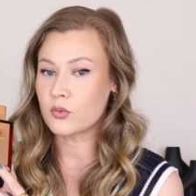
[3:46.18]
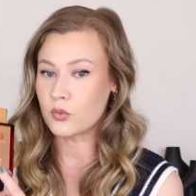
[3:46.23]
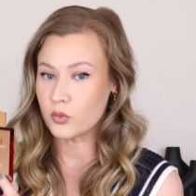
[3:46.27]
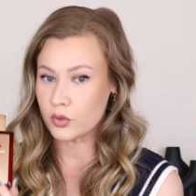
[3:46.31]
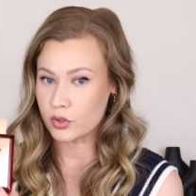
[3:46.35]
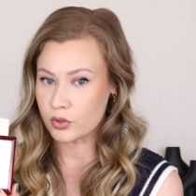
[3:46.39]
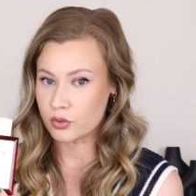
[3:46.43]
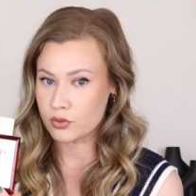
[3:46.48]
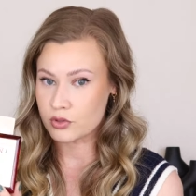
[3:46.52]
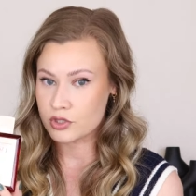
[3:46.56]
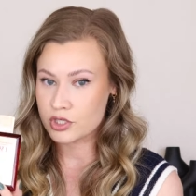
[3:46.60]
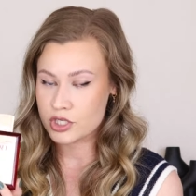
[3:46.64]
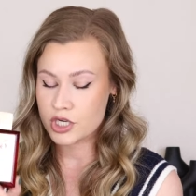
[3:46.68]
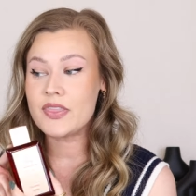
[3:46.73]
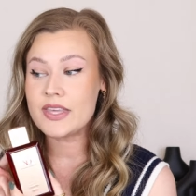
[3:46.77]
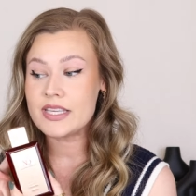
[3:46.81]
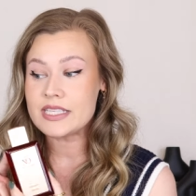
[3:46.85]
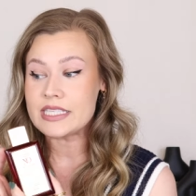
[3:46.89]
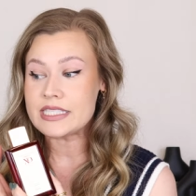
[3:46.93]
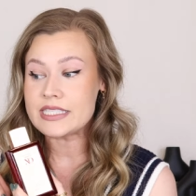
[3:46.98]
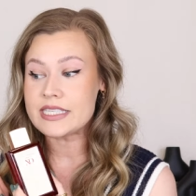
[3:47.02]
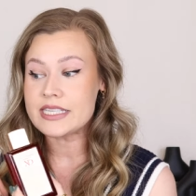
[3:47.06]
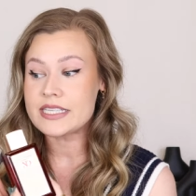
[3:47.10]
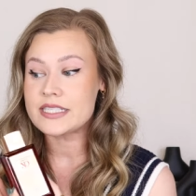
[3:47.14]
Rouge.
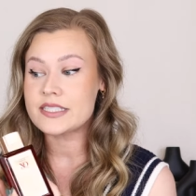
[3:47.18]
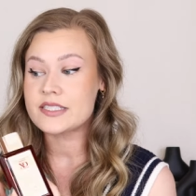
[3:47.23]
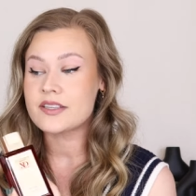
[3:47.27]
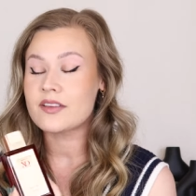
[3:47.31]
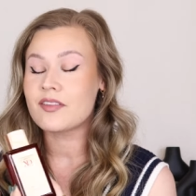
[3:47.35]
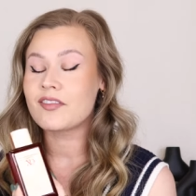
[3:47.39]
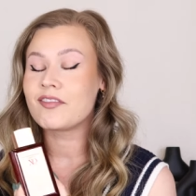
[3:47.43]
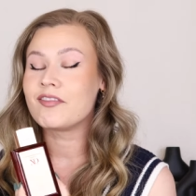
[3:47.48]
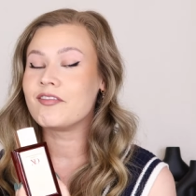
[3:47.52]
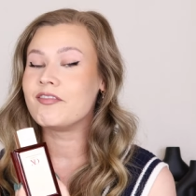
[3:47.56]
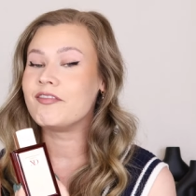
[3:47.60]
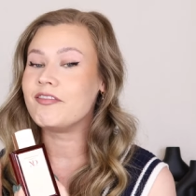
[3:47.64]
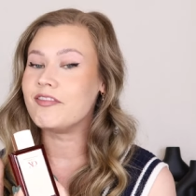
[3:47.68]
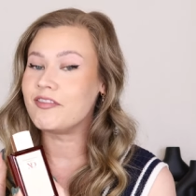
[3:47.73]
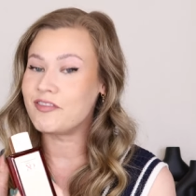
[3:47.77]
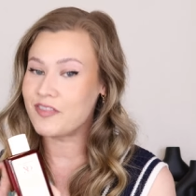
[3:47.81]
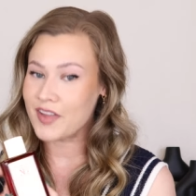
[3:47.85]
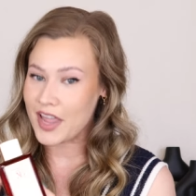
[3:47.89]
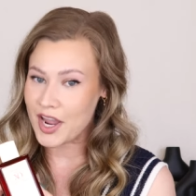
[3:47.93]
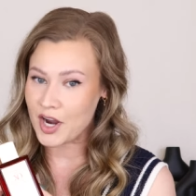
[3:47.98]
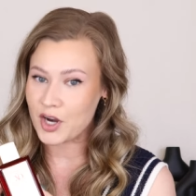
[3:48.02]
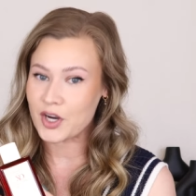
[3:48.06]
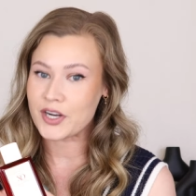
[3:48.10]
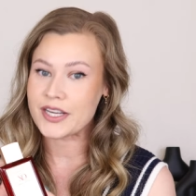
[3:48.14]
This is
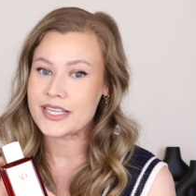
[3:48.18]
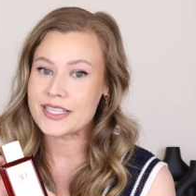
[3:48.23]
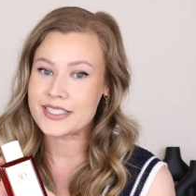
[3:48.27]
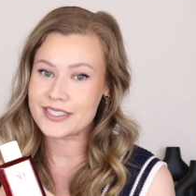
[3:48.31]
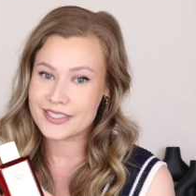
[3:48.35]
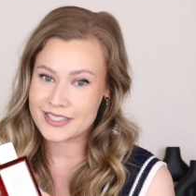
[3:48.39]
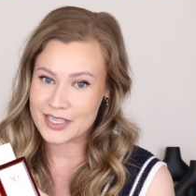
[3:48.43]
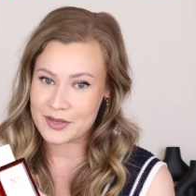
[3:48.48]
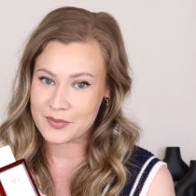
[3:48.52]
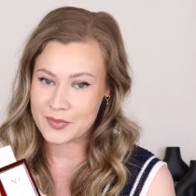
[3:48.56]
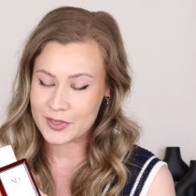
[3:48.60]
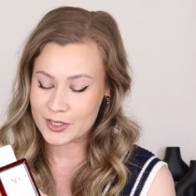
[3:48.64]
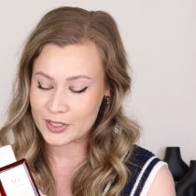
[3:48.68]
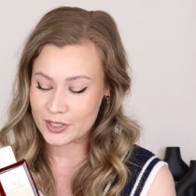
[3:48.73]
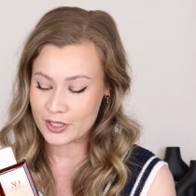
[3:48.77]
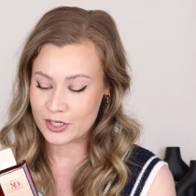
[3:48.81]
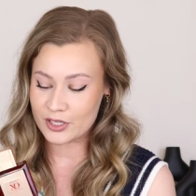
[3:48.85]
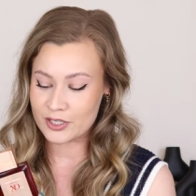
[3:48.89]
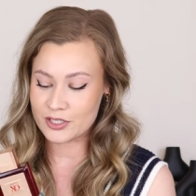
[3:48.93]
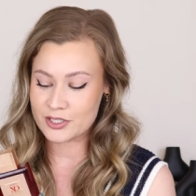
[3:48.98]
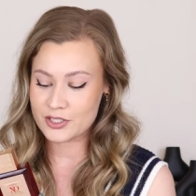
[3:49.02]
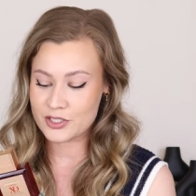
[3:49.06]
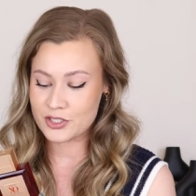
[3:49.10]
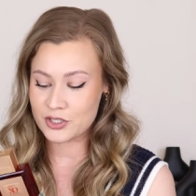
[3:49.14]
very
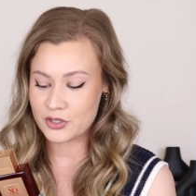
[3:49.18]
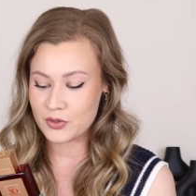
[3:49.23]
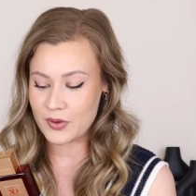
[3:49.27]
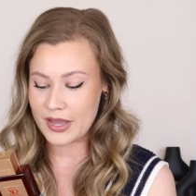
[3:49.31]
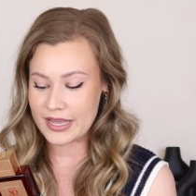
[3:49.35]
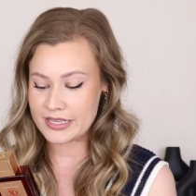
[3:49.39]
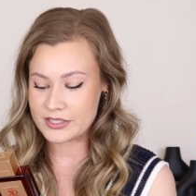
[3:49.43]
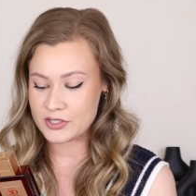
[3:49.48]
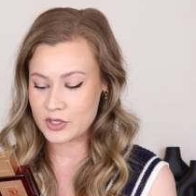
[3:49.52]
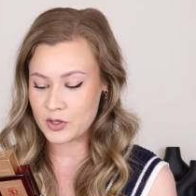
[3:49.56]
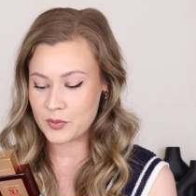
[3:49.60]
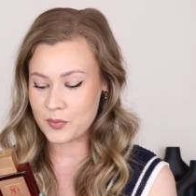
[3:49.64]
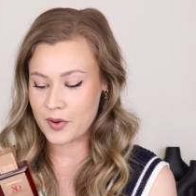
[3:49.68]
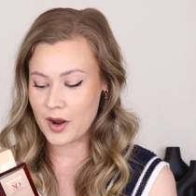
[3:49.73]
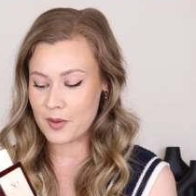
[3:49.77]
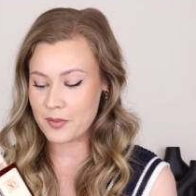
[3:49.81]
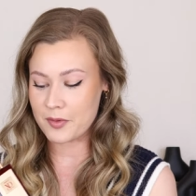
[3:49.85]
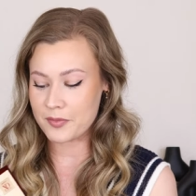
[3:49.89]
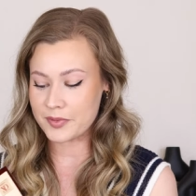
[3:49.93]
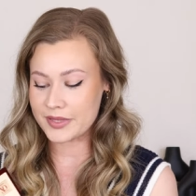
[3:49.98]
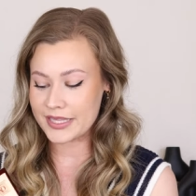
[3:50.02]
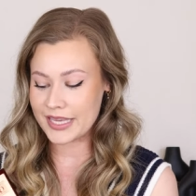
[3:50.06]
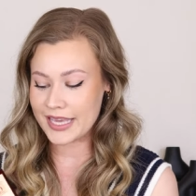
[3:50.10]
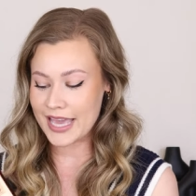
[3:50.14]
similar to, as you could
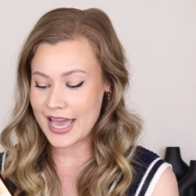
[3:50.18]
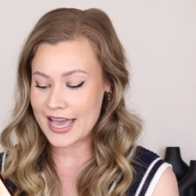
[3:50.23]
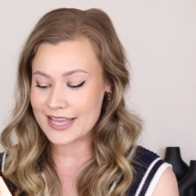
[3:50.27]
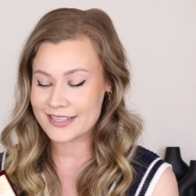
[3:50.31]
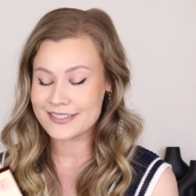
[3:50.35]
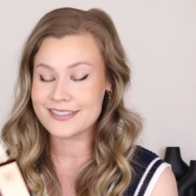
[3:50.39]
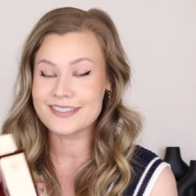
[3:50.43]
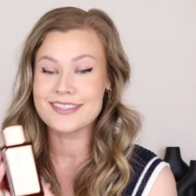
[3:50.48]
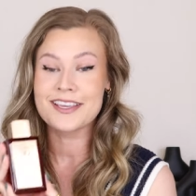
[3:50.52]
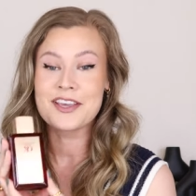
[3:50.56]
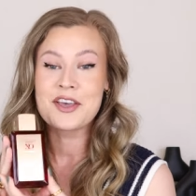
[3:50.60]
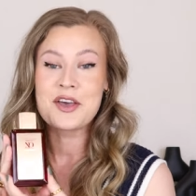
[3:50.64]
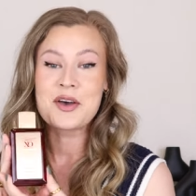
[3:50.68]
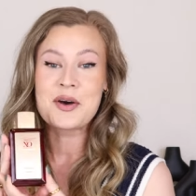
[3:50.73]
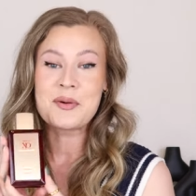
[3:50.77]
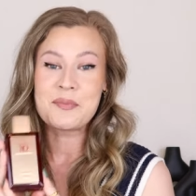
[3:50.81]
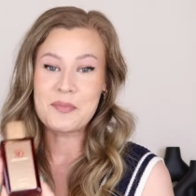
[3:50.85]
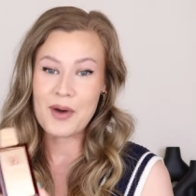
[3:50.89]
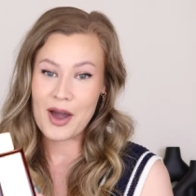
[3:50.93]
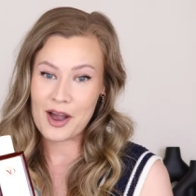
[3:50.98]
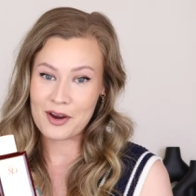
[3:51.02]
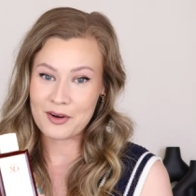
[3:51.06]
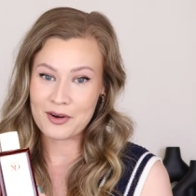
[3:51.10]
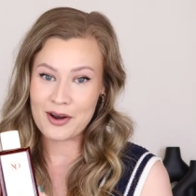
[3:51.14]
probably guess,
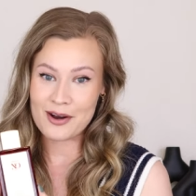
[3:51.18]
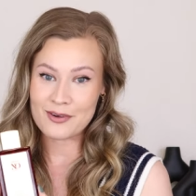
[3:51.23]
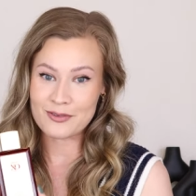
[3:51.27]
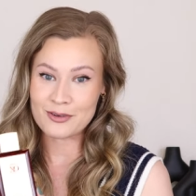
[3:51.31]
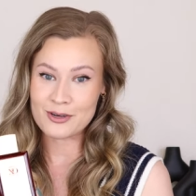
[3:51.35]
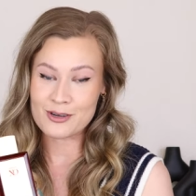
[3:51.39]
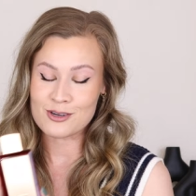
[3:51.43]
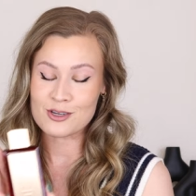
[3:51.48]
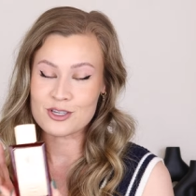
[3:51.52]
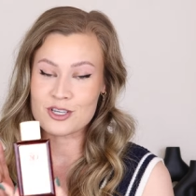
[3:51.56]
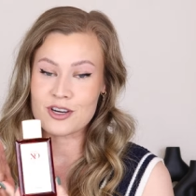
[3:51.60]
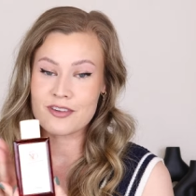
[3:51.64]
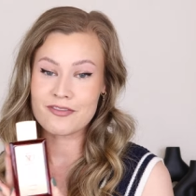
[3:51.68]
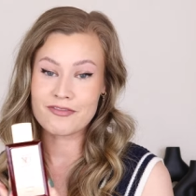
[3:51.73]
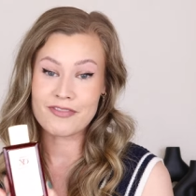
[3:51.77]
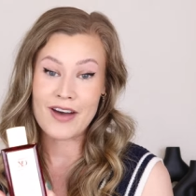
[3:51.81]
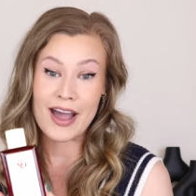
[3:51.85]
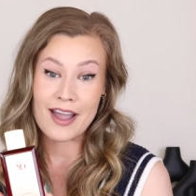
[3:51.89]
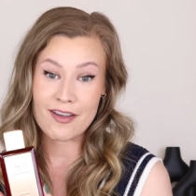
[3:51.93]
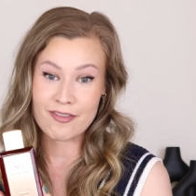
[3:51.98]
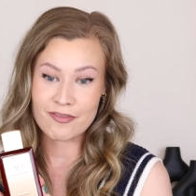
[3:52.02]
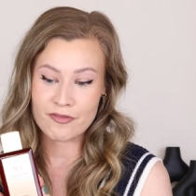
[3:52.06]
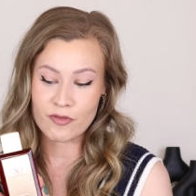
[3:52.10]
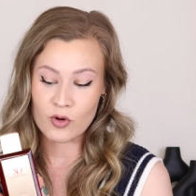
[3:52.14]
Baccarat Rouge
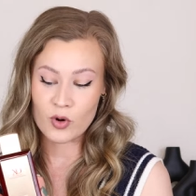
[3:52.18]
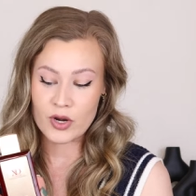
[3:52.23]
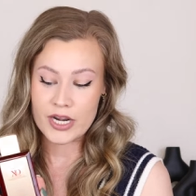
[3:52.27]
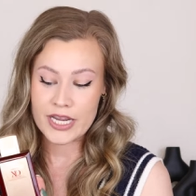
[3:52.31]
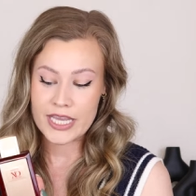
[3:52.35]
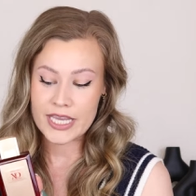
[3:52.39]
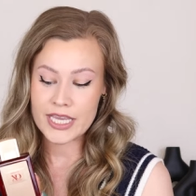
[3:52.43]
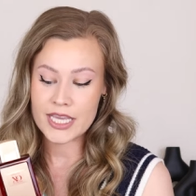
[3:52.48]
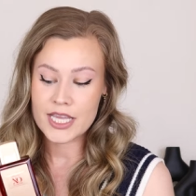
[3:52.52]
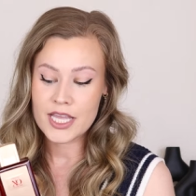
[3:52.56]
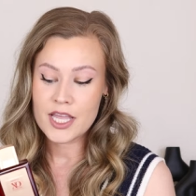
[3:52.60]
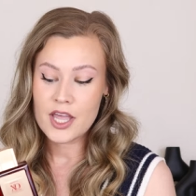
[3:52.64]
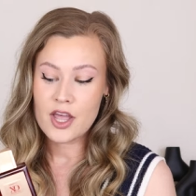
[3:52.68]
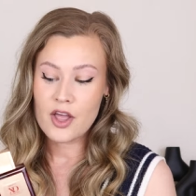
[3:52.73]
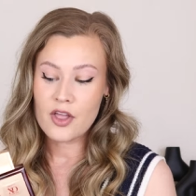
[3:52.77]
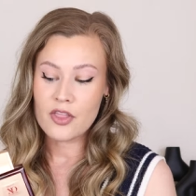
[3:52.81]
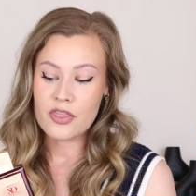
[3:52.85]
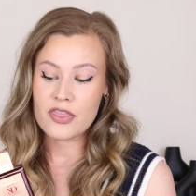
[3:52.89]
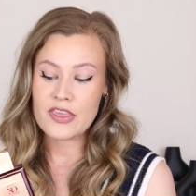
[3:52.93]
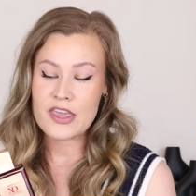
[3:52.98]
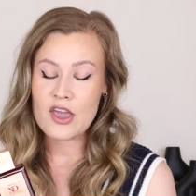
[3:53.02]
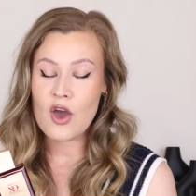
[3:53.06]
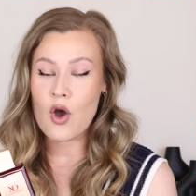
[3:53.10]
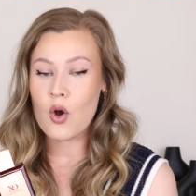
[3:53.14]
540.
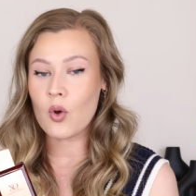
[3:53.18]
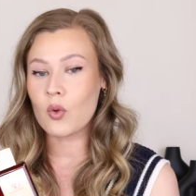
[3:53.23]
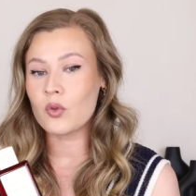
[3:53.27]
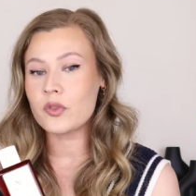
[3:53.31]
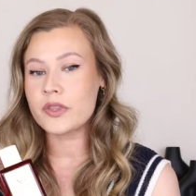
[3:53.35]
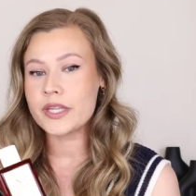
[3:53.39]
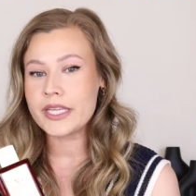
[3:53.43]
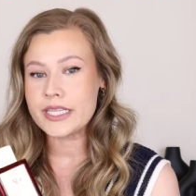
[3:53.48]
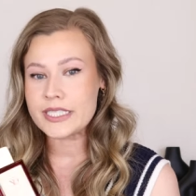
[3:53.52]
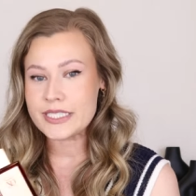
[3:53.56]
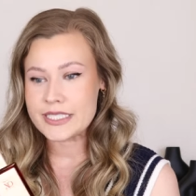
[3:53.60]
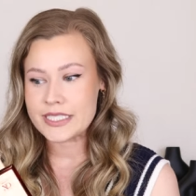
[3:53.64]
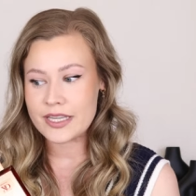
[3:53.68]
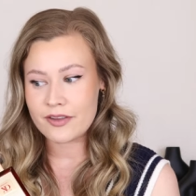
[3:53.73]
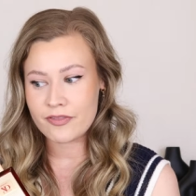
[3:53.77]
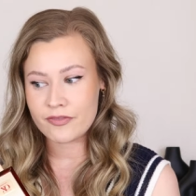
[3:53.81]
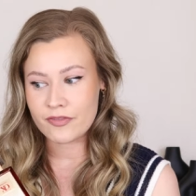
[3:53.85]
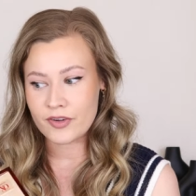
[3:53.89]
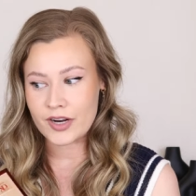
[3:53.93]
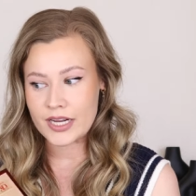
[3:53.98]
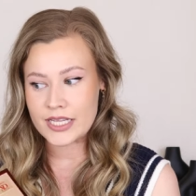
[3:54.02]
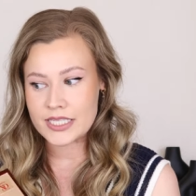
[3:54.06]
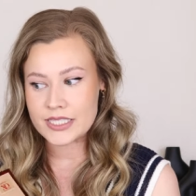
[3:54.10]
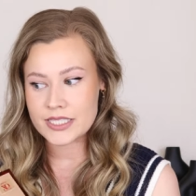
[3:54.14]
The only
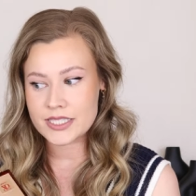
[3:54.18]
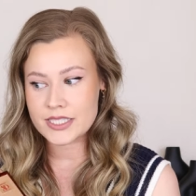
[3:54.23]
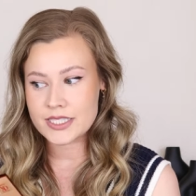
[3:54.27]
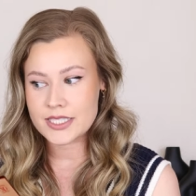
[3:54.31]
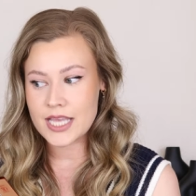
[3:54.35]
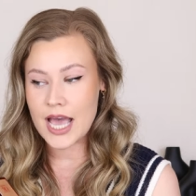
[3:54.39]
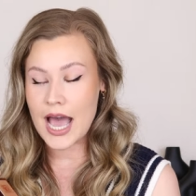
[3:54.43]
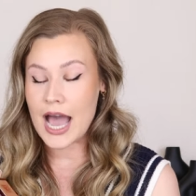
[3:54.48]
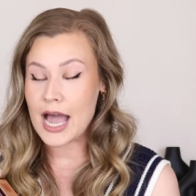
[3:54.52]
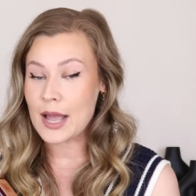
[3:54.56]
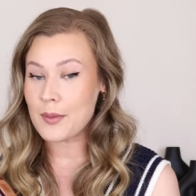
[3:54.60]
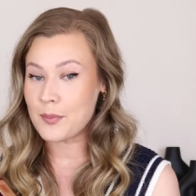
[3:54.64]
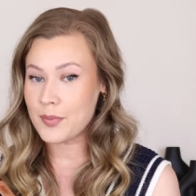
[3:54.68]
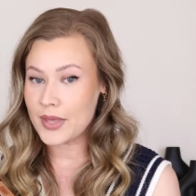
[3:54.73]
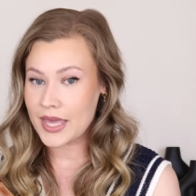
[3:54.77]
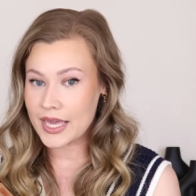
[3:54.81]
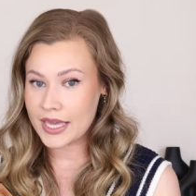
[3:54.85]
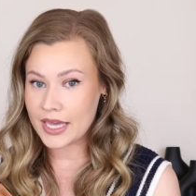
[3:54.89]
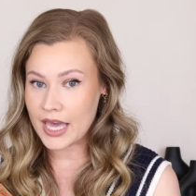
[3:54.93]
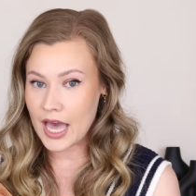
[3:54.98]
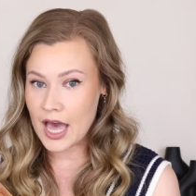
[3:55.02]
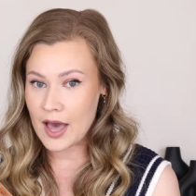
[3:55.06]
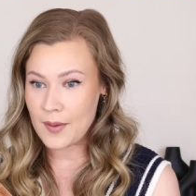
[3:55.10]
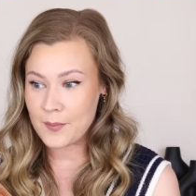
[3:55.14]
difference I
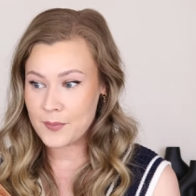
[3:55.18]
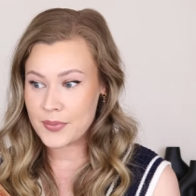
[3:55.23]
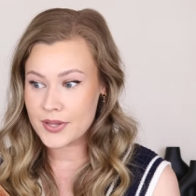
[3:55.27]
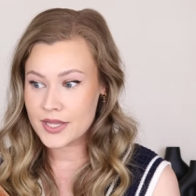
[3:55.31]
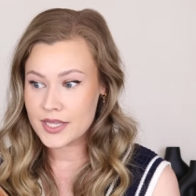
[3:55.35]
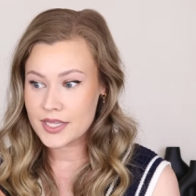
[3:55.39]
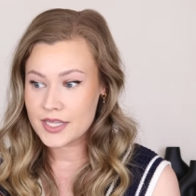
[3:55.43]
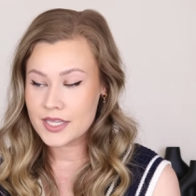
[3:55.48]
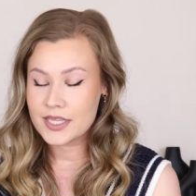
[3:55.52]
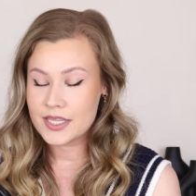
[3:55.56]
pick up